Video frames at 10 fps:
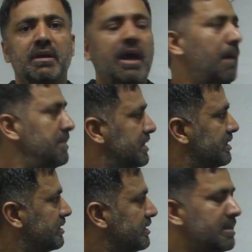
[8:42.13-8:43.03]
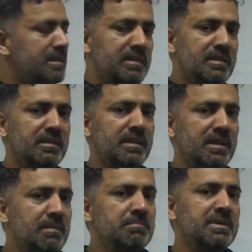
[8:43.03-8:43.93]
I mean, the
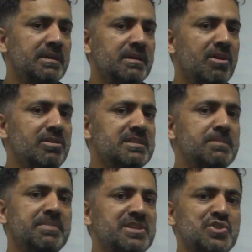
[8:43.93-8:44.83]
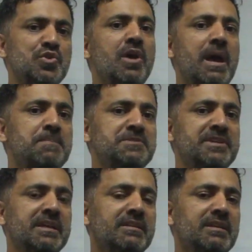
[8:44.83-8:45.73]
number concept is so
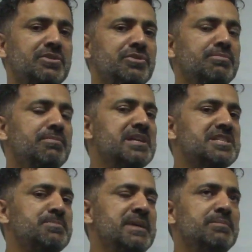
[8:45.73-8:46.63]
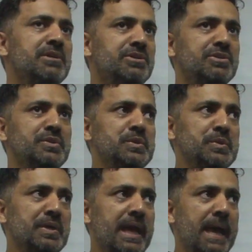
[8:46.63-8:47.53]
abstract that you must be able
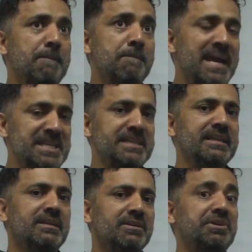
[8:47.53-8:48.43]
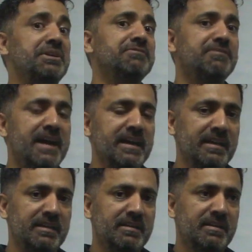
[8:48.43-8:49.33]
to imagine it or define
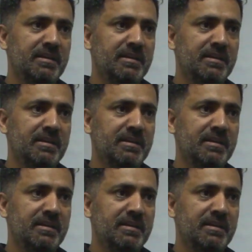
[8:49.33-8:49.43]
it